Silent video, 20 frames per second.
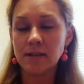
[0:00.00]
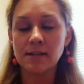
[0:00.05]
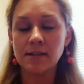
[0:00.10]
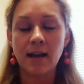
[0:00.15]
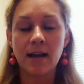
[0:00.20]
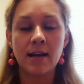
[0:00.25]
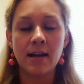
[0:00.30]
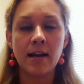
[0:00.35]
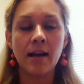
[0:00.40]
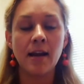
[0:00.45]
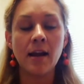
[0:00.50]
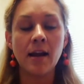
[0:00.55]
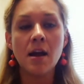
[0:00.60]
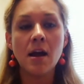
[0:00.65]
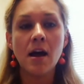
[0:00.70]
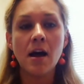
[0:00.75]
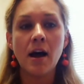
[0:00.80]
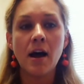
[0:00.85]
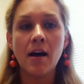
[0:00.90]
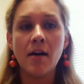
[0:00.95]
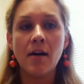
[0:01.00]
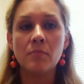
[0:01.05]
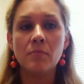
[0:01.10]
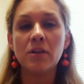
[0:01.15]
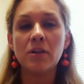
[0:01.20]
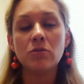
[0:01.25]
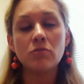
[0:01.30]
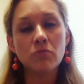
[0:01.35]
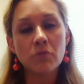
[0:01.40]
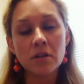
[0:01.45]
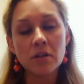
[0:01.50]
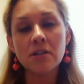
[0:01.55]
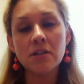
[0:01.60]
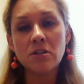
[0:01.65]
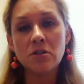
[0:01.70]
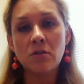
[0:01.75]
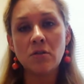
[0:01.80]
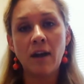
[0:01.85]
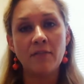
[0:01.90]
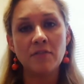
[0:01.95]
exciting, um, but you really
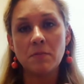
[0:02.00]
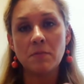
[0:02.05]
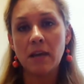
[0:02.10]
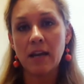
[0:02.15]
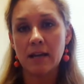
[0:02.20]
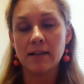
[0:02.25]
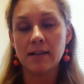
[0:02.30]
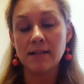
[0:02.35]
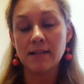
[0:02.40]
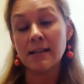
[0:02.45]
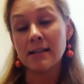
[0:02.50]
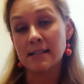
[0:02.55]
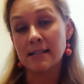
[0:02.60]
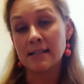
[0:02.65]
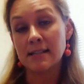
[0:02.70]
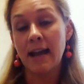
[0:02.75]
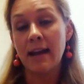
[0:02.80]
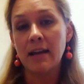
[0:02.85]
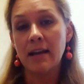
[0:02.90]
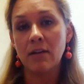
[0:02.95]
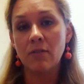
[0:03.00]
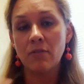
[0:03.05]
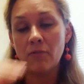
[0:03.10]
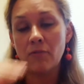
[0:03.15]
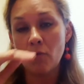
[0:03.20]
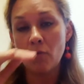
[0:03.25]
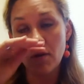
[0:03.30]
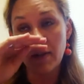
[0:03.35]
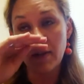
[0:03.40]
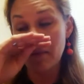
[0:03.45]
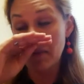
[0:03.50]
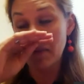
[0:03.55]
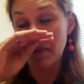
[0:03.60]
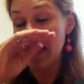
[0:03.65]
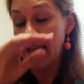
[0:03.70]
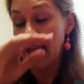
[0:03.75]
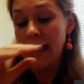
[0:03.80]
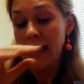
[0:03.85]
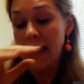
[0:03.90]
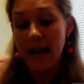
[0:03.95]
do have to make it exciting for them.
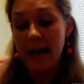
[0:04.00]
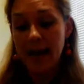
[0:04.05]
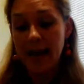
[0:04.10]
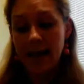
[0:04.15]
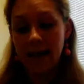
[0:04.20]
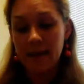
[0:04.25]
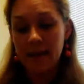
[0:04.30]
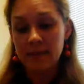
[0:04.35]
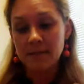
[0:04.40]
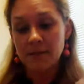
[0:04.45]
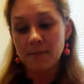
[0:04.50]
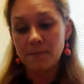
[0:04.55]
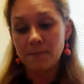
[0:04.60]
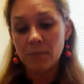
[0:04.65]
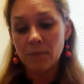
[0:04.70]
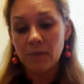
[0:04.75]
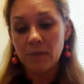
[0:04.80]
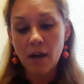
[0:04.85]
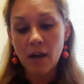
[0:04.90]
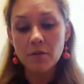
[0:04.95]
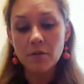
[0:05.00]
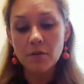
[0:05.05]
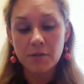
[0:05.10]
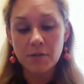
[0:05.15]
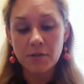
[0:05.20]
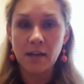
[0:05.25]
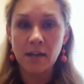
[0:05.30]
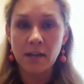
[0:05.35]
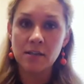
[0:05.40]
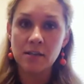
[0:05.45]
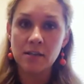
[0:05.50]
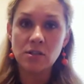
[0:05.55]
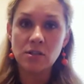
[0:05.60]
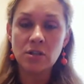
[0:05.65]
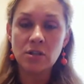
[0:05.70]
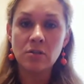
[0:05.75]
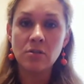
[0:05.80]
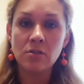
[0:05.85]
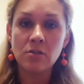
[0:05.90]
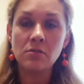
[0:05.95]
And the other thing is
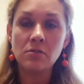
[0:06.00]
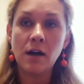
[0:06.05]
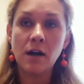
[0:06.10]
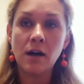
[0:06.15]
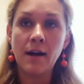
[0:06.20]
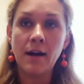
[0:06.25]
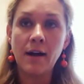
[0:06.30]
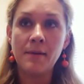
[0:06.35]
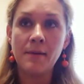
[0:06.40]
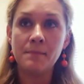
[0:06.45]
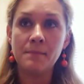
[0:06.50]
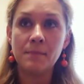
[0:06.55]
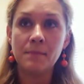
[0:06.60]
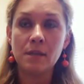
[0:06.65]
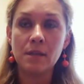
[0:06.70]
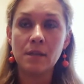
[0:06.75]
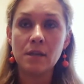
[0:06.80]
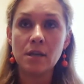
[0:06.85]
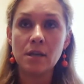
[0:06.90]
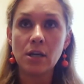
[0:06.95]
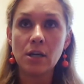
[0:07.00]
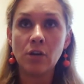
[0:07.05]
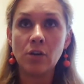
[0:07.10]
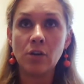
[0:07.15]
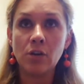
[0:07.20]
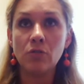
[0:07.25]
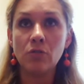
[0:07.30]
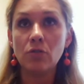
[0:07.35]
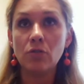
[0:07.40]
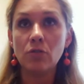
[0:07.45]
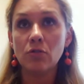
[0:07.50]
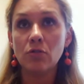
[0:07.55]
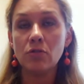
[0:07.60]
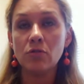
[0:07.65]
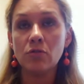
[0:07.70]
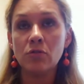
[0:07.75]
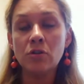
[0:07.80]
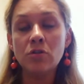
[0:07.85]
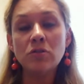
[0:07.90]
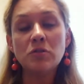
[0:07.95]
too, um, you know,
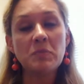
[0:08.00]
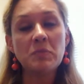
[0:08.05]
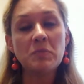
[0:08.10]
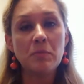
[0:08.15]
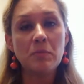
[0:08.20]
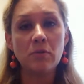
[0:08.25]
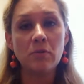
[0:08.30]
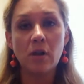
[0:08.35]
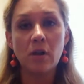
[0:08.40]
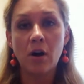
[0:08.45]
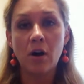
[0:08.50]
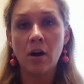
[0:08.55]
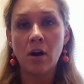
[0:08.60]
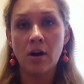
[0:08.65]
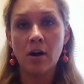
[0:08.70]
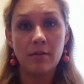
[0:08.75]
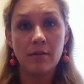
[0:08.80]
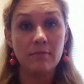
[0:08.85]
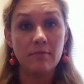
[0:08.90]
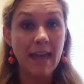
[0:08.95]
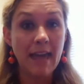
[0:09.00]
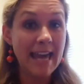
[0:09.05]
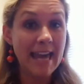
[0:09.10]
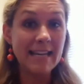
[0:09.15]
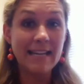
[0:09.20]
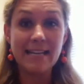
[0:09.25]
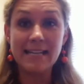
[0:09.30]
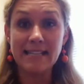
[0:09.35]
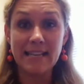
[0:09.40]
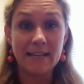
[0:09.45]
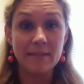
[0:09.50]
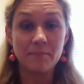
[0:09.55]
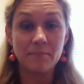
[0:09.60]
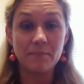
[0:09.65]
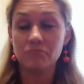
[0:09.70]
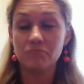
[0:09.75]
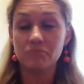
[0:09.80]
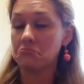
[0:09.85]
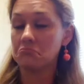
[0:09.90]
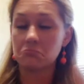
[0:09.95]
news people are ADD,
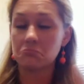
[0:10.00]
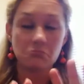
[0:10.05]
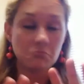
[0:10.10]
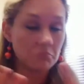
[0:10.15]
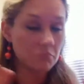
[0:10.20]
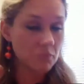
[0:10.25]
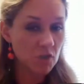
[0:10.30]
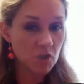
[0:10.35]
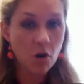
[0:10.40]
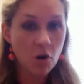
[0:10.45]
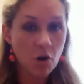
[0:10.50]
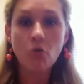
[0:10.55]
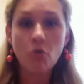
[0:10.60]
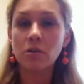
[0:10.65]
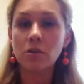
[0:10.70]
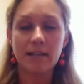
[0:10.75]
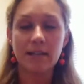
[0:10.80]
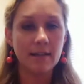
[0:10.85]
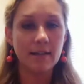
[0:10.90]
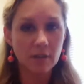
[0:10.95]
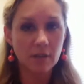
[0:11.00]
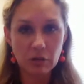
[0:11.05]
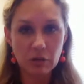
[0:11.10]
totally,